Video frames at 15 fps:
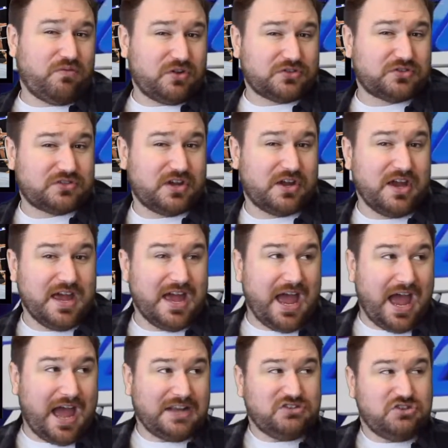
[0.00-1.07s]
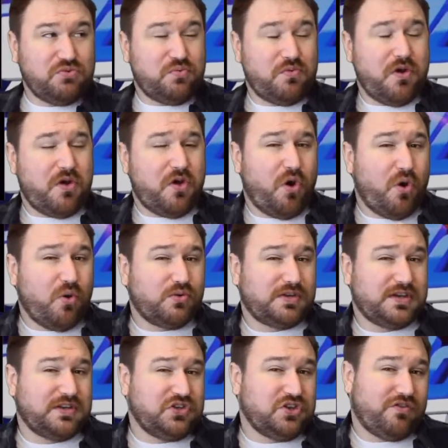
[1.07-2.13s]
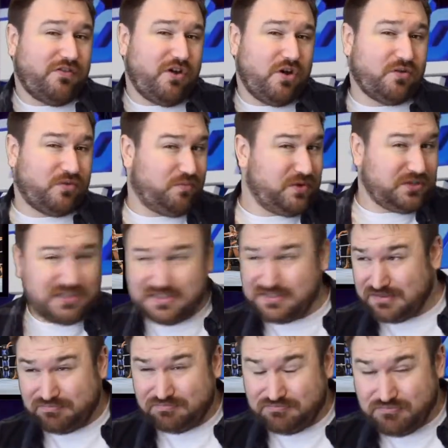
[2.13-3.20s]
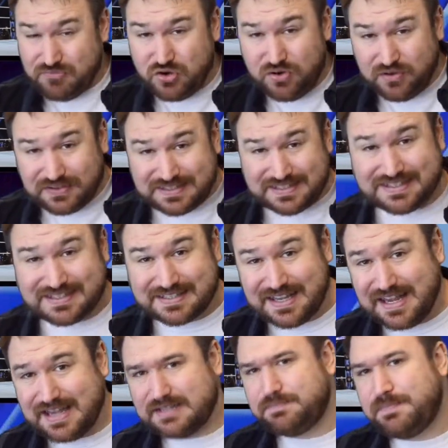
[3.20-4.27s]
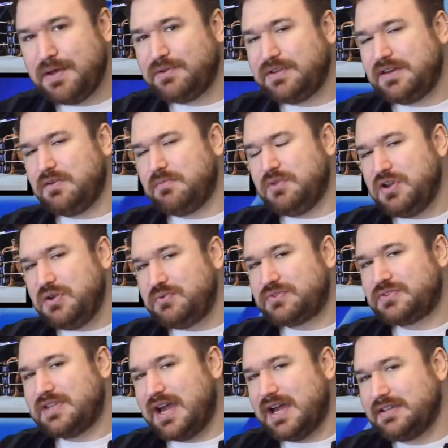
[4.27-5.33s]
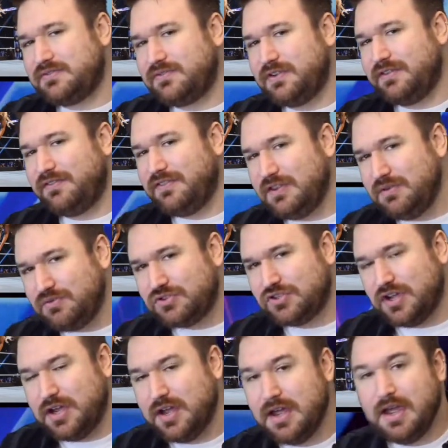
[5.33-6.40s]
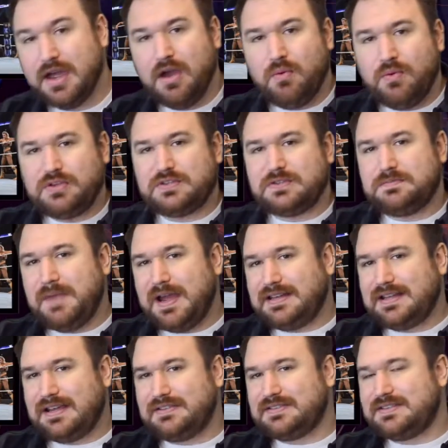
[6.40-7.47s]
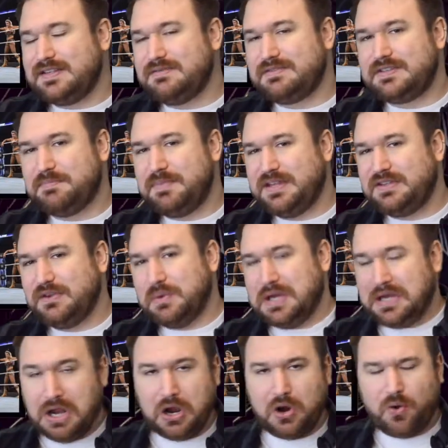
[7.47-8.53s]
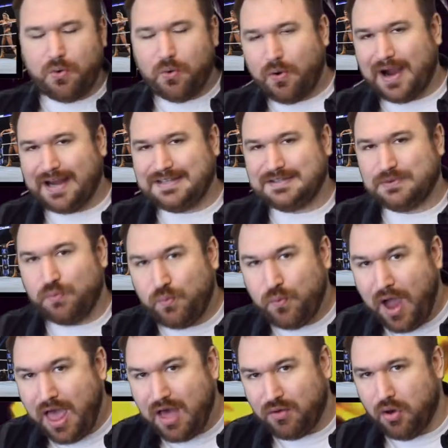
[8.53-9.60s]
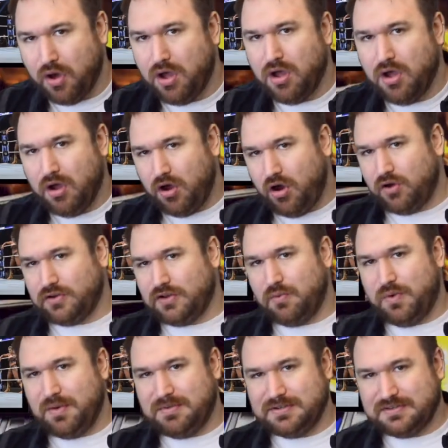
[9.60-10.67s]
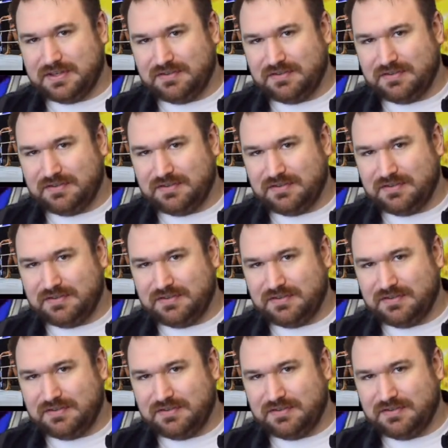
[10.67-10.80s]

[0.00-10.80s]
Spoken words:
roster, and you were holding your own, which is good see. It's building up new stars for the future, which SmackDown seems to be doing quite well on the women's